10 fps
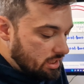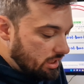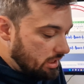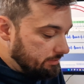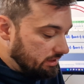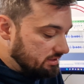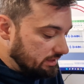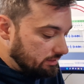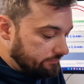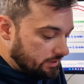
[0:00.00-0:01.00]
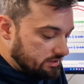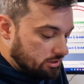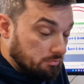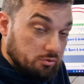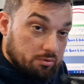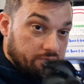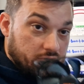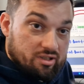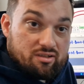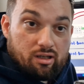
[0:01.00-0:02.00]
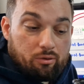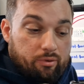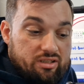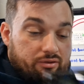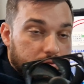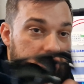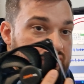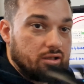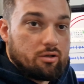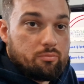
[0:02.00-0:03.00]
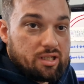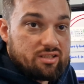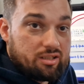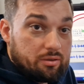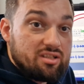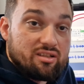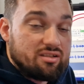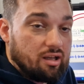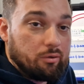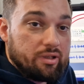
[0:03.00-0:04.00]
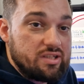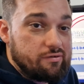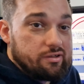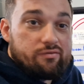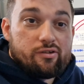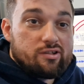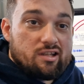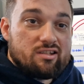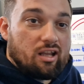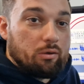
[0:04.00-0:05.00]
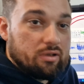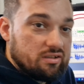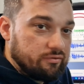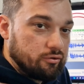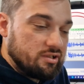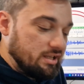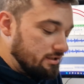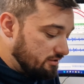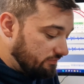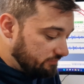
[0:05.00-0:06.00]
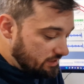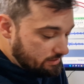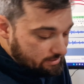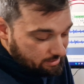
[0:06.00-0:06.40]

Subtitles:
Now the standard fans it comes with are the Silent Wings 3, so basically it's a Silent Wings 3 versus Silent Wings 4 standoff.